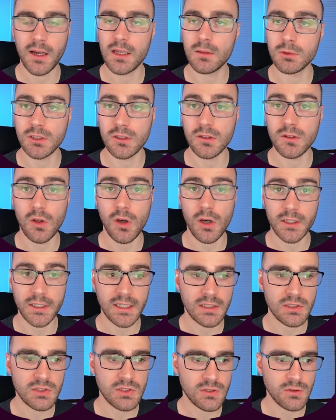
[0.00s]
able to log
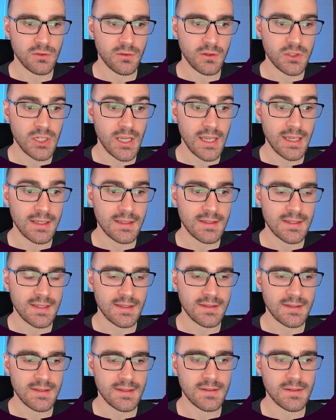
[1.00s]
into the Jenkins
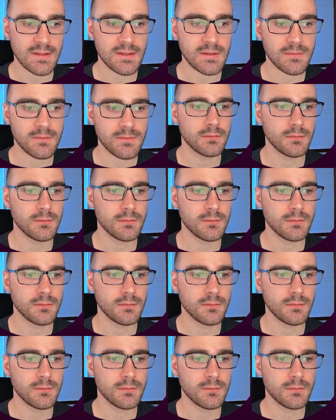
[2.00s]
instance.